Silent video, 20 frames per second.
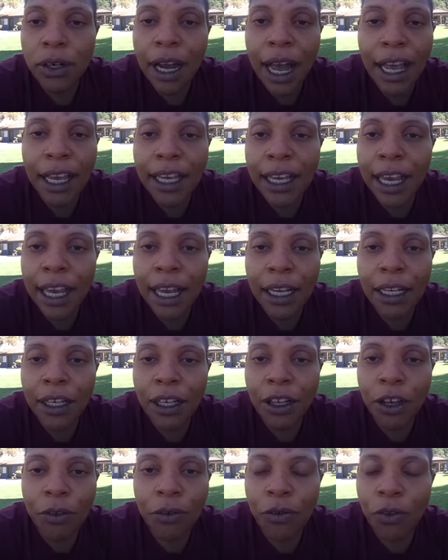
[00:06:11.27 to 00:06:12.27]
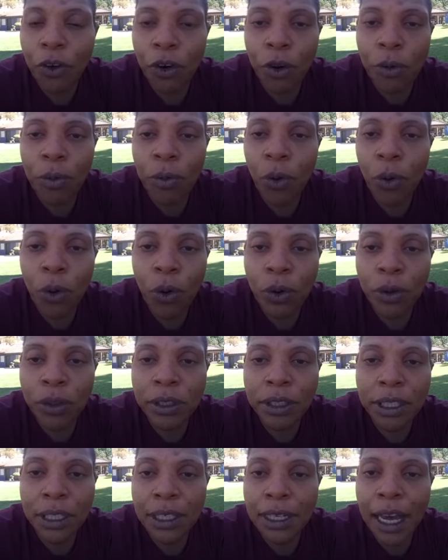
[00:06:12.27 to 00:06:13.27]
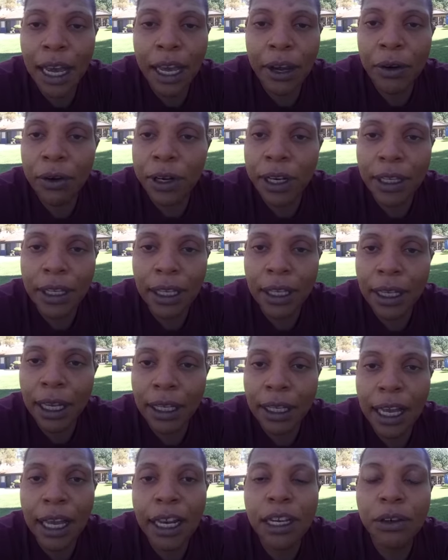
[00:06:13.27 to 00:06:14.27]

I can't confirm or deny or anything like that.